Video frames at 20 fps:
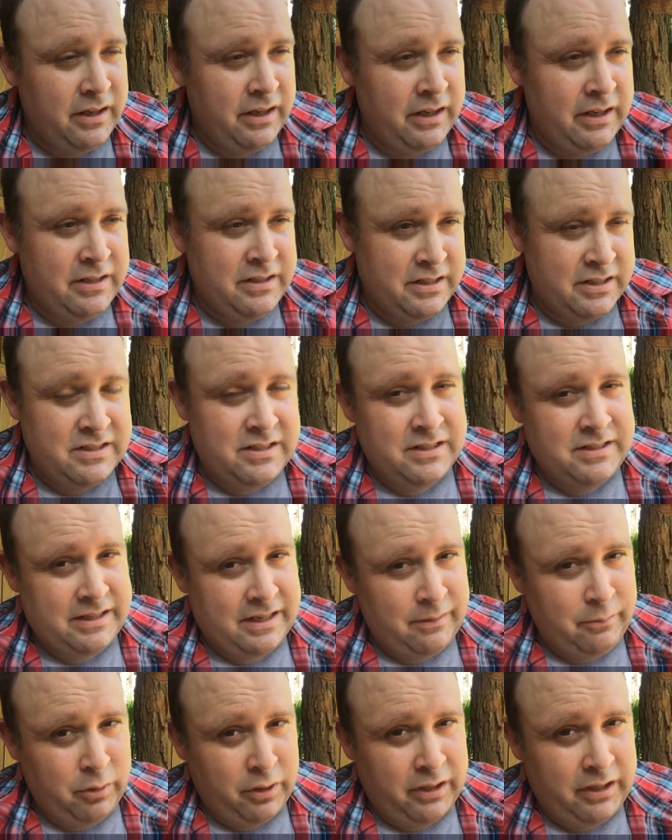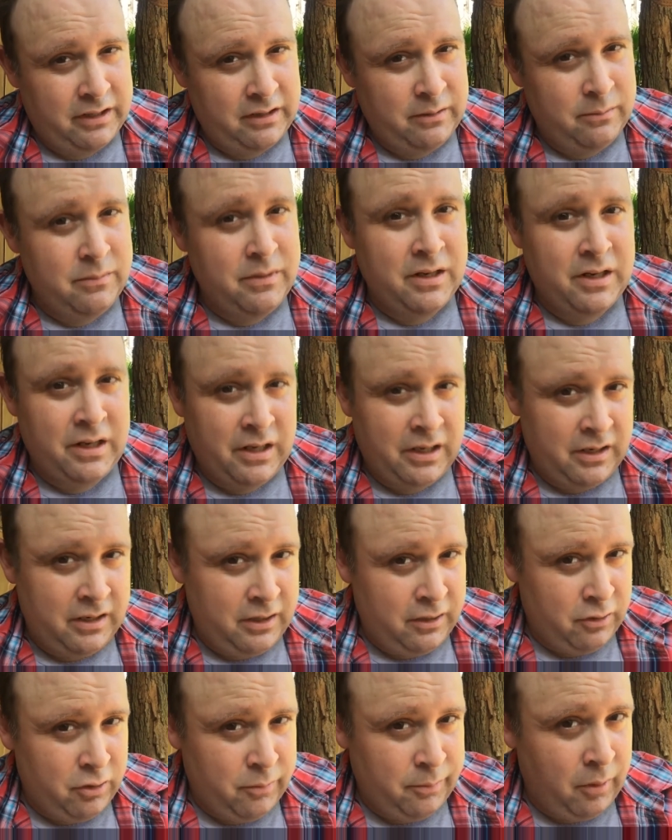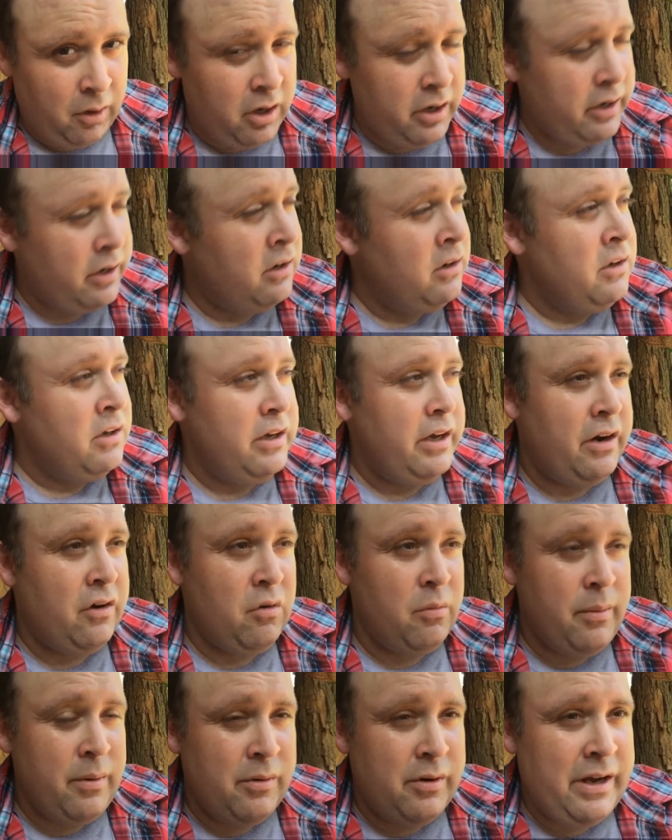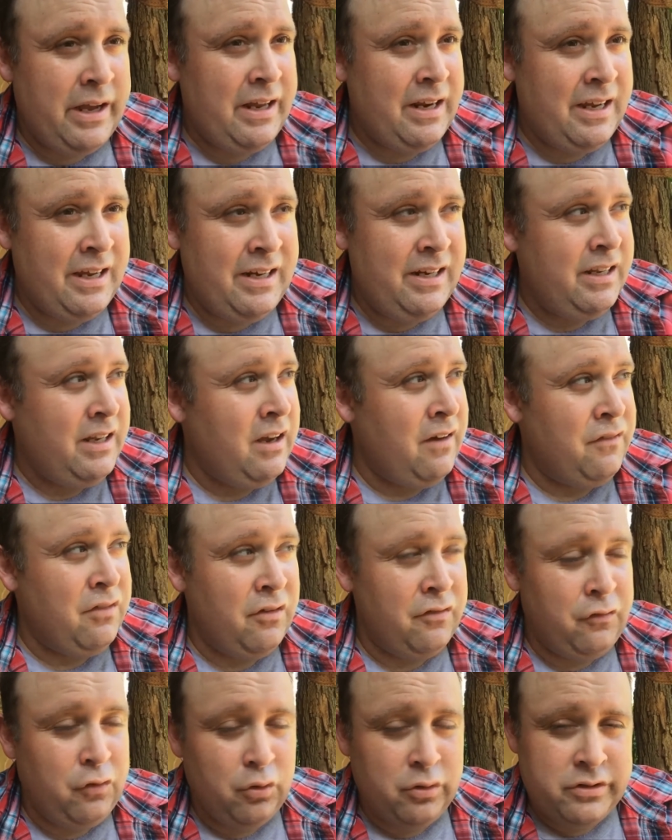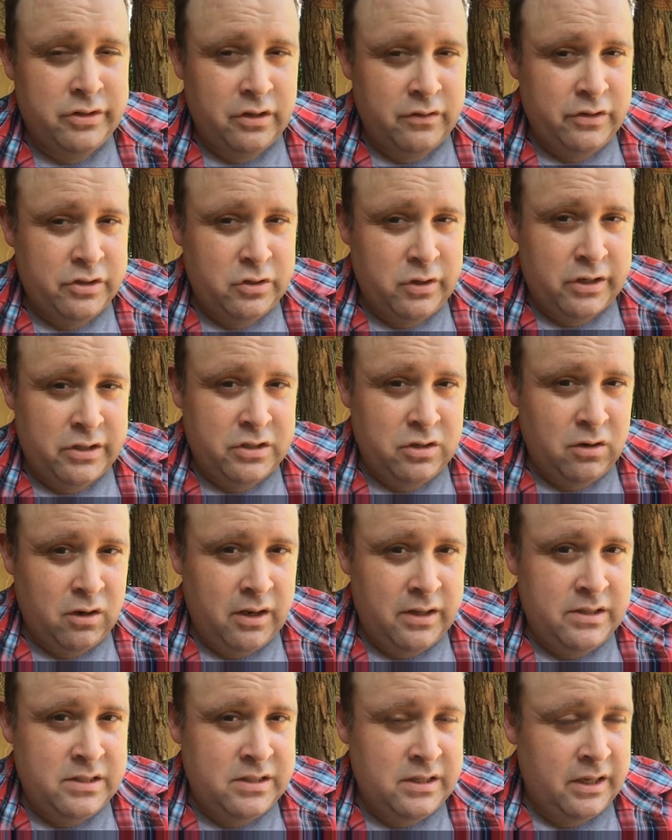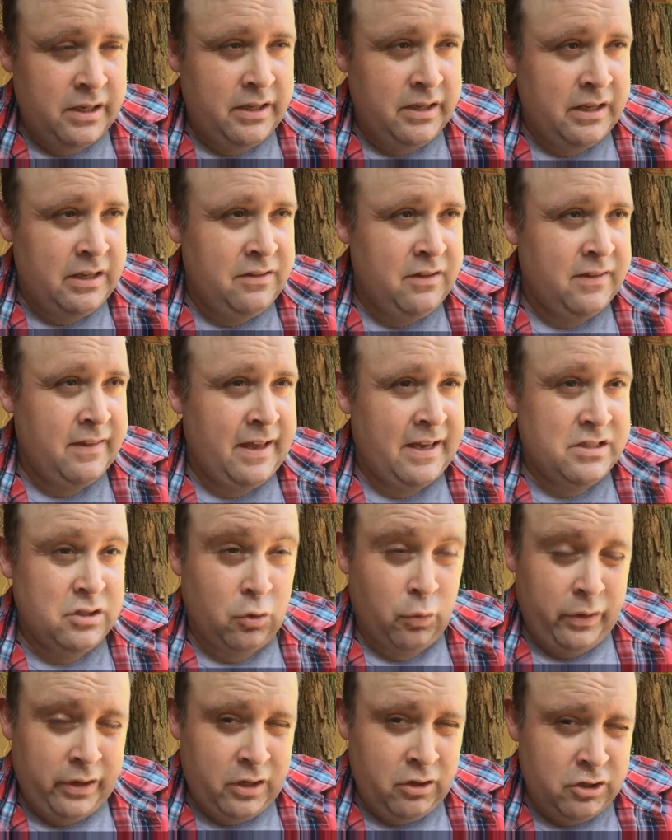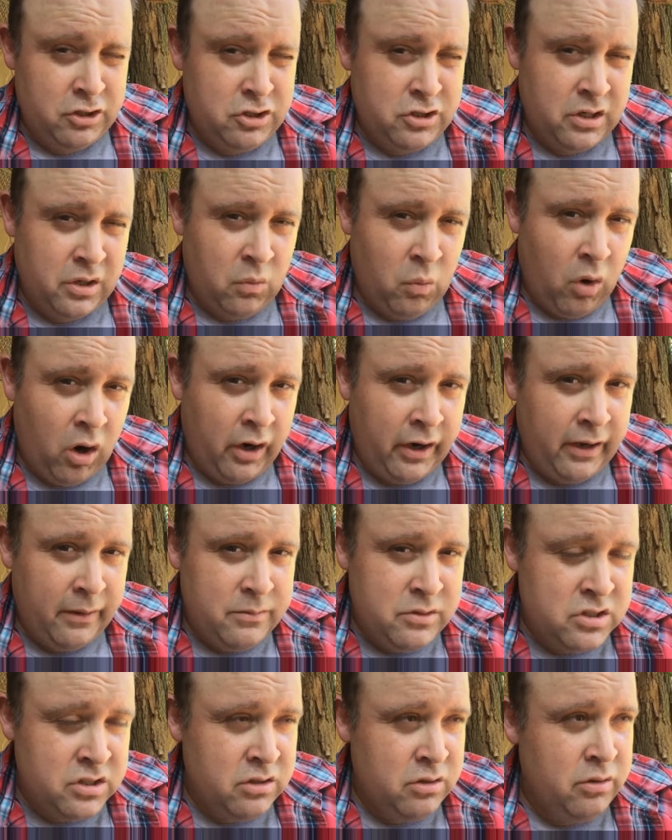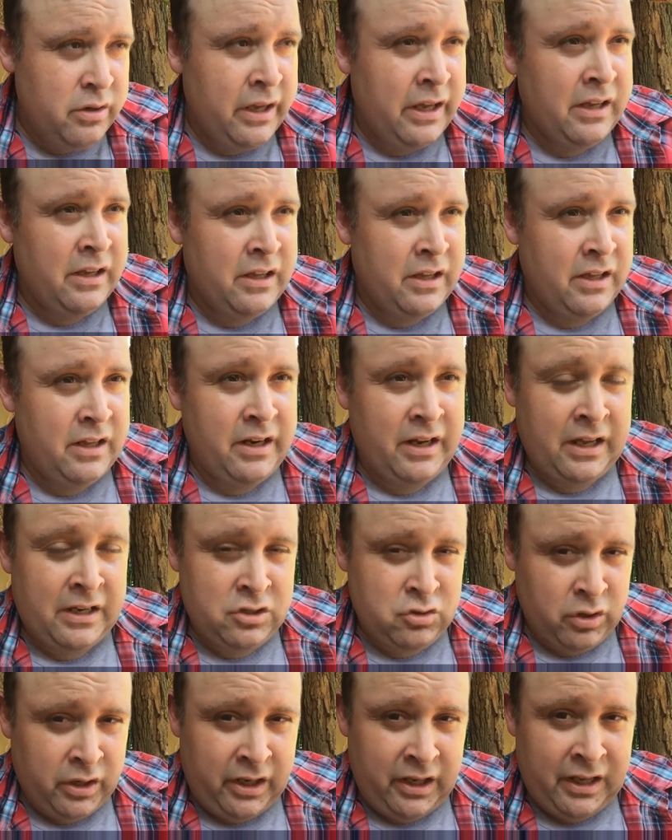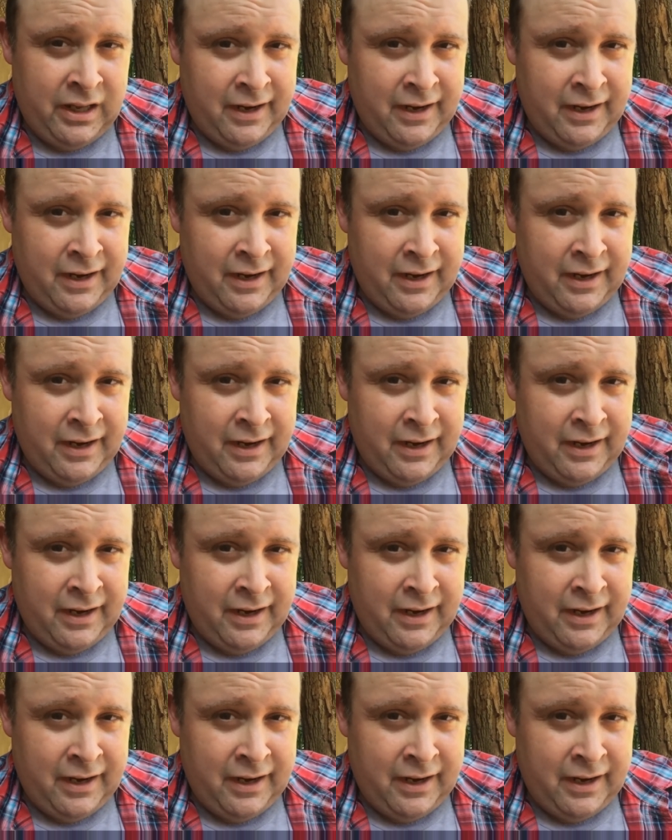in Disney's Animal Kingdom than any other park. And remember, at any of the full service restaurants, anything that has a window that you can walk up to and get a drink